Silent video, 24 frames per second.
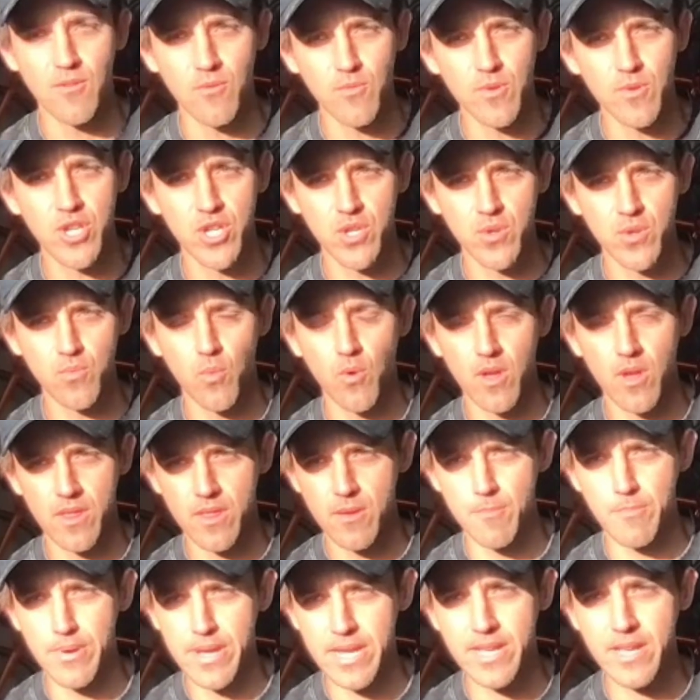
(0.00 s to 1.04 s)
which is what the
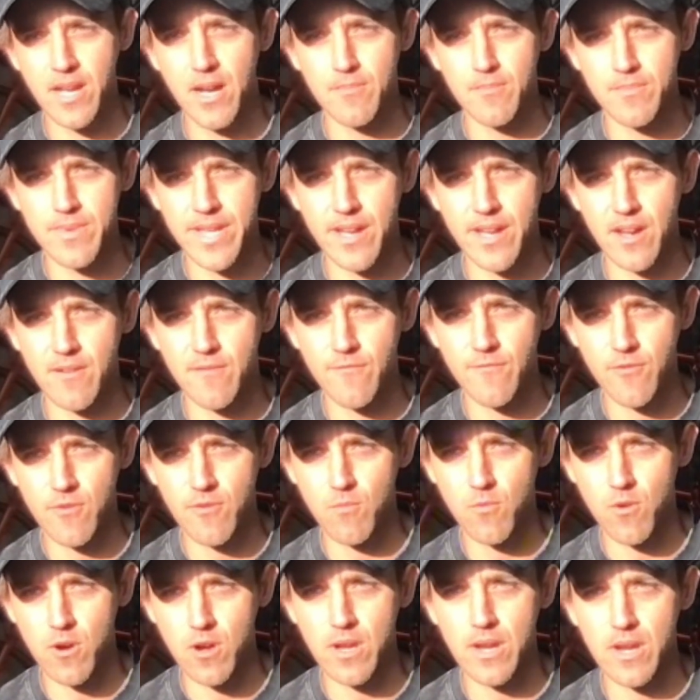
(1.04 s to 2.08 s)
big come down from
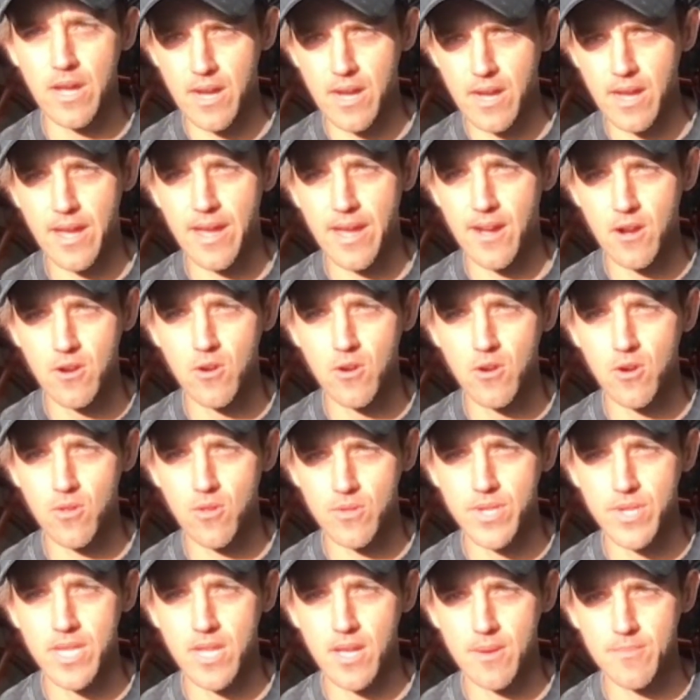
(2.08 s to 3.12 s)
what alcohol
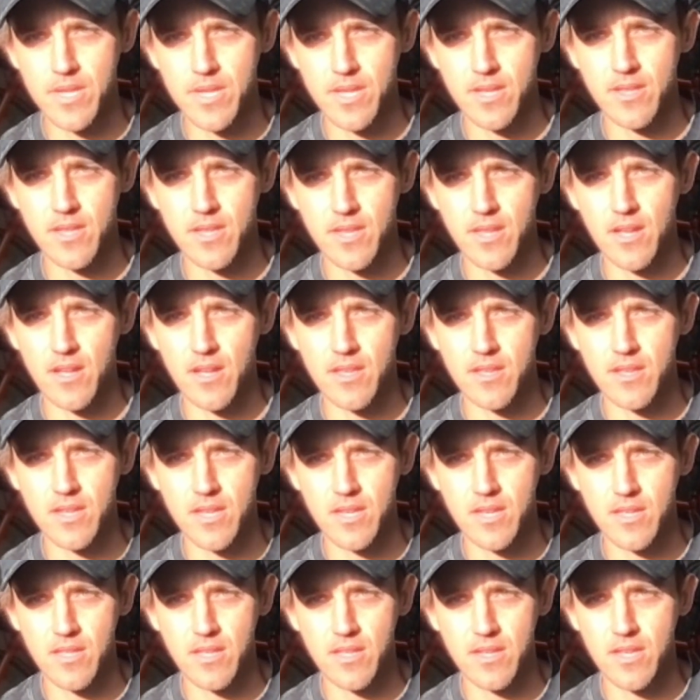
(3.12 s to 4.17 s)
and substance
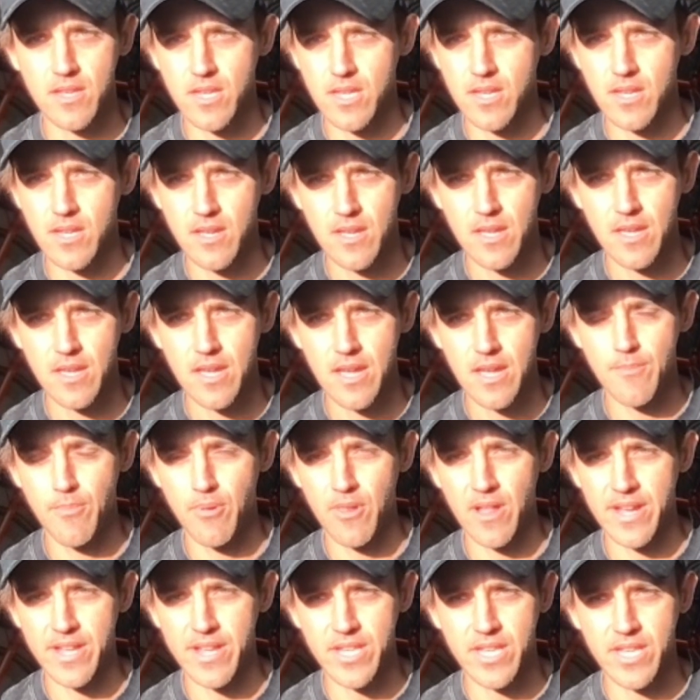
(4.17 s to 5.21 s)
does. It
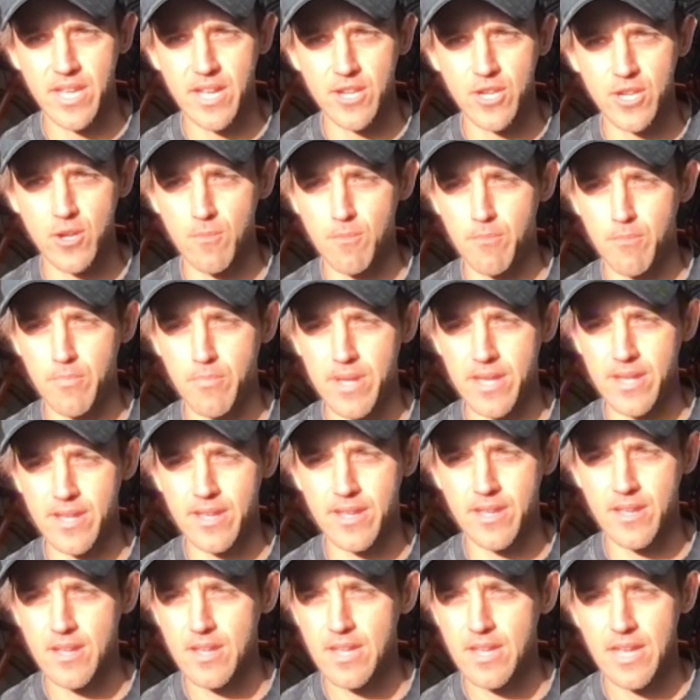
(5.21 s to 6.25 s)
plays such a
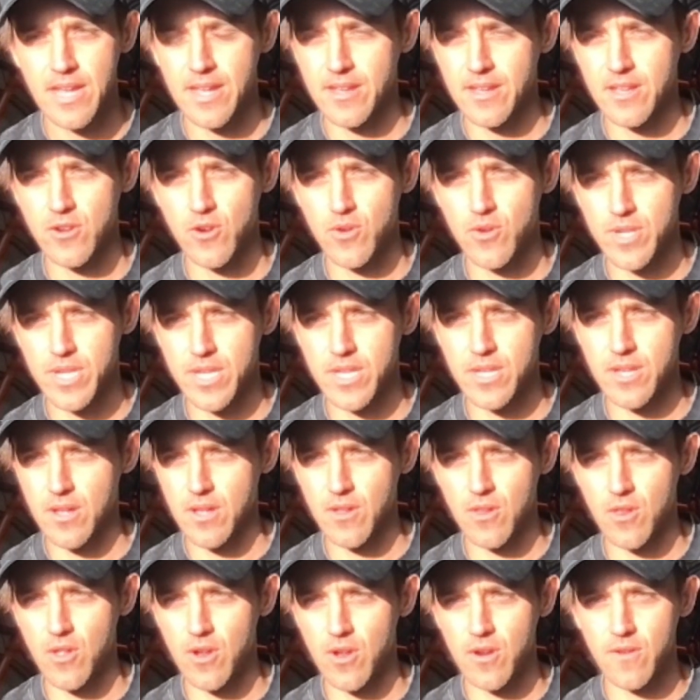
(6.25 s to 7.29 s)
big. It causes a
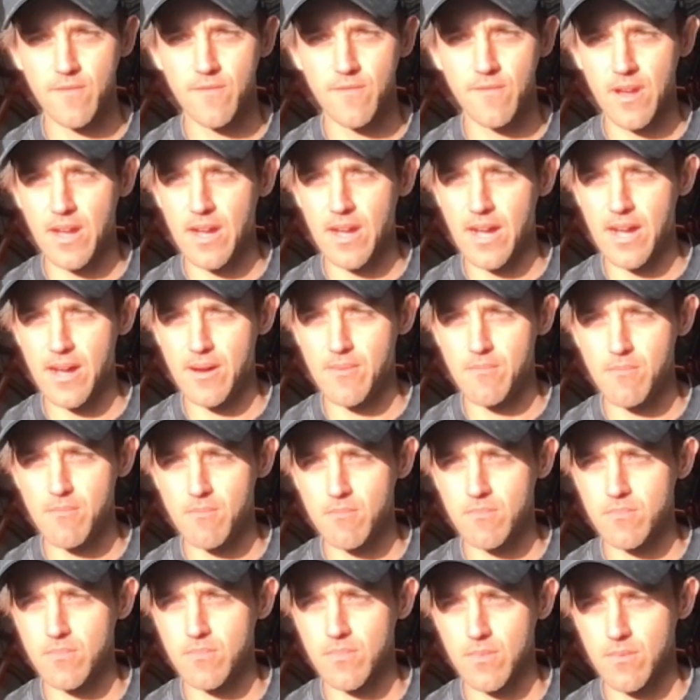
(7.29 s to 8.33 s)
lot of
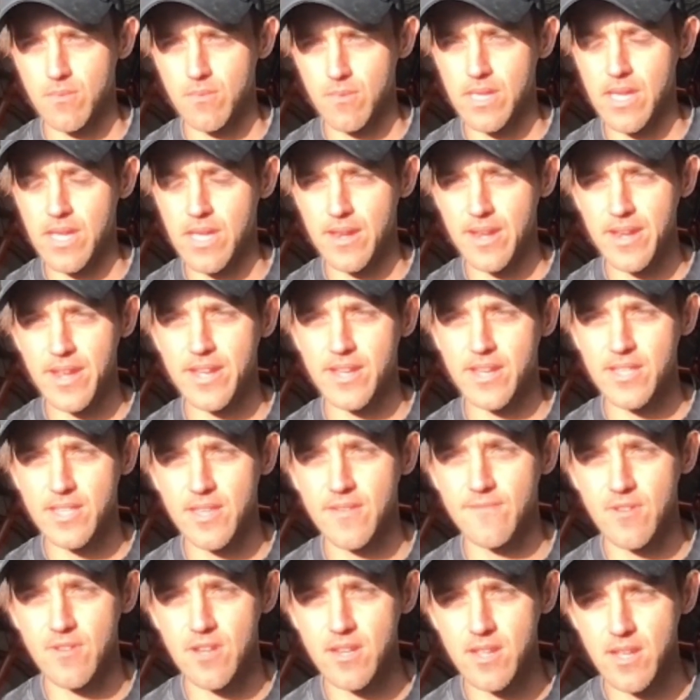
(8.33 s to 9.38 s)
yeah,
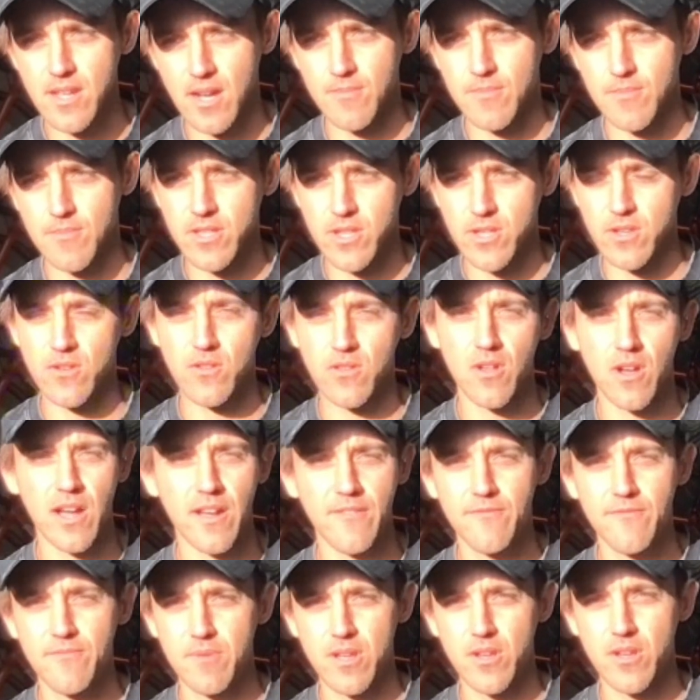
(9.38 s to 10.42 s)
negativity to come into your
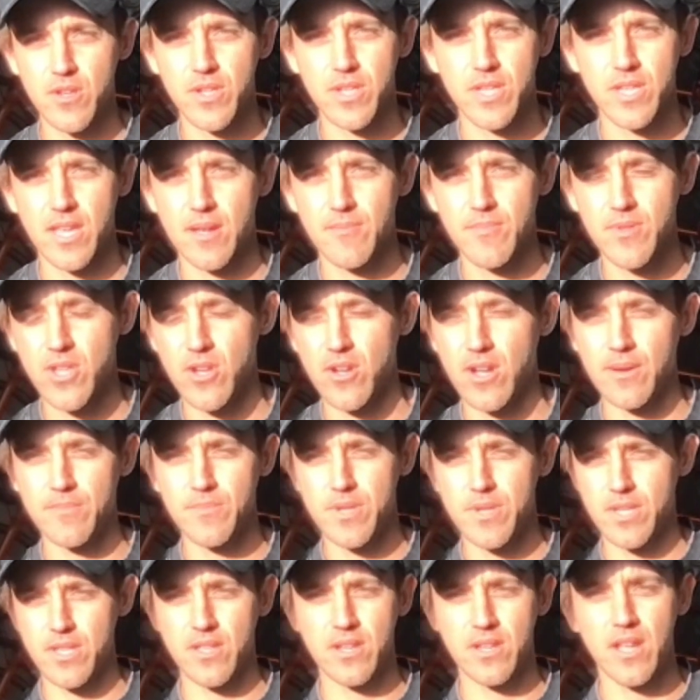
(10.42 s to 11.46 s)
life because
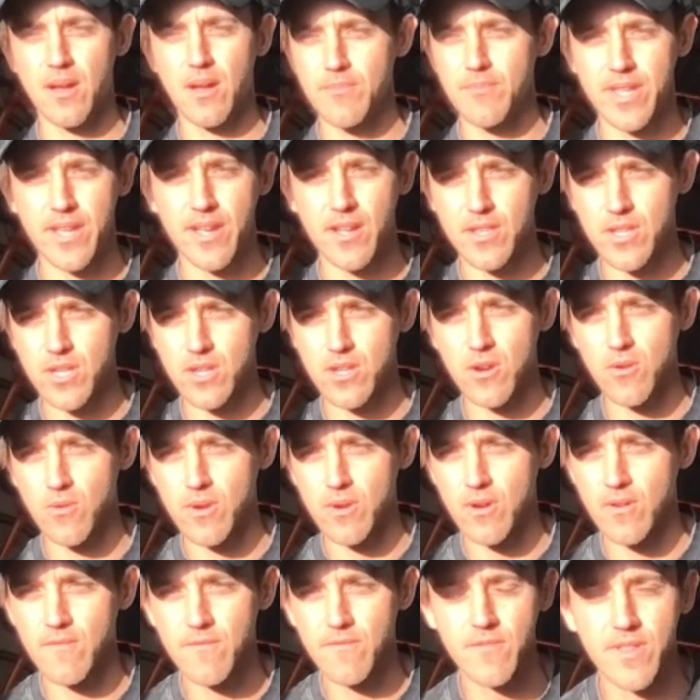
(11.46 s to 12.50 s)
sometimes the come downs are going
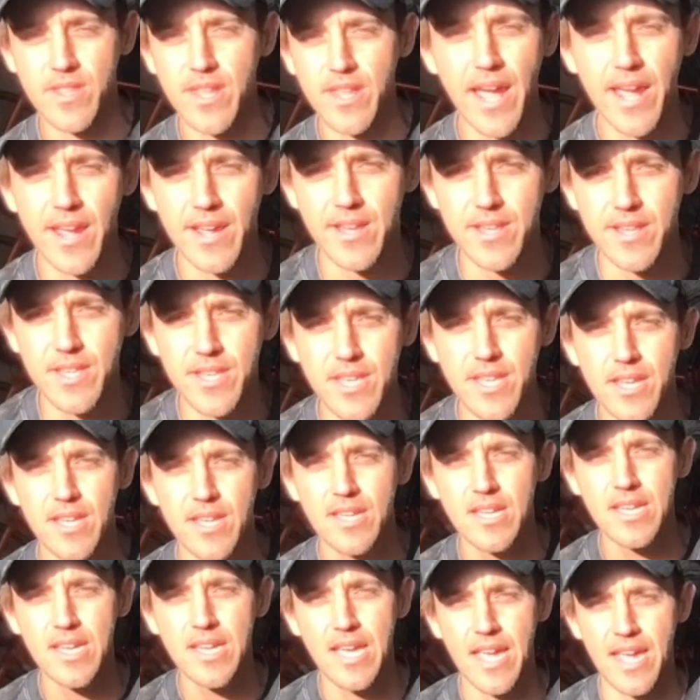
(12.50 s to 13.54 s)
on for days,
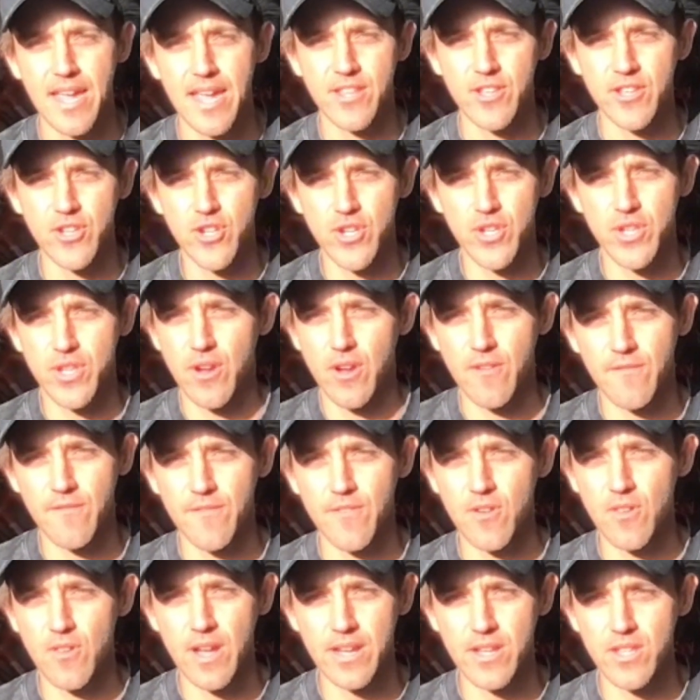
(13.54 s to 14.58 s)
and you just don't
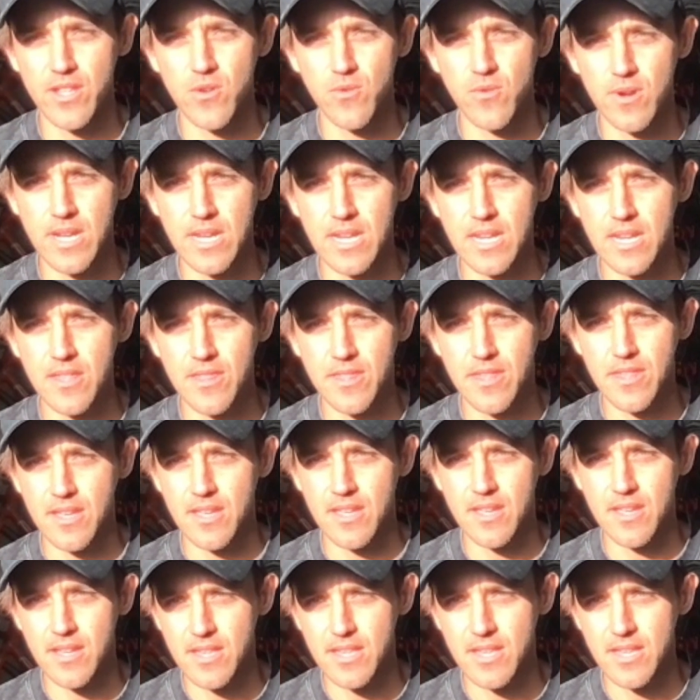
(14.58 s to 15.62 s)
feel like doing
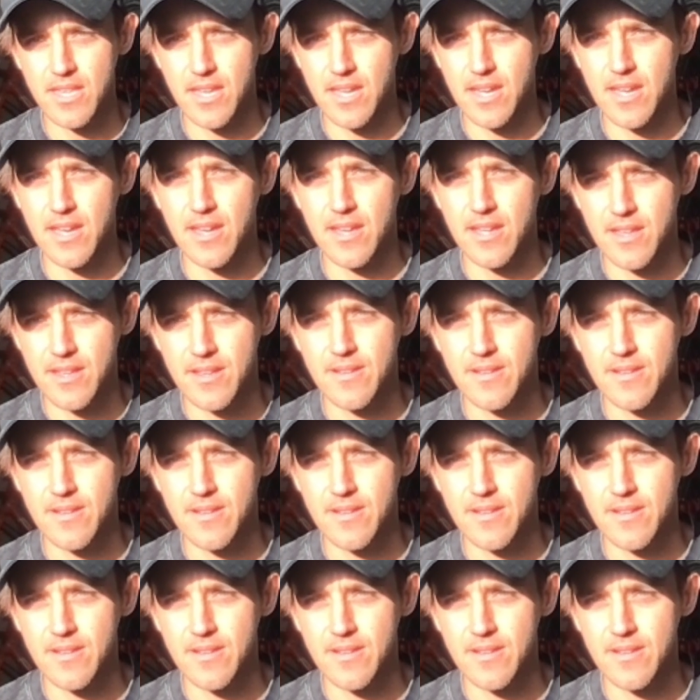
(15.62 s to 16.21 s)
anything. It's yeah.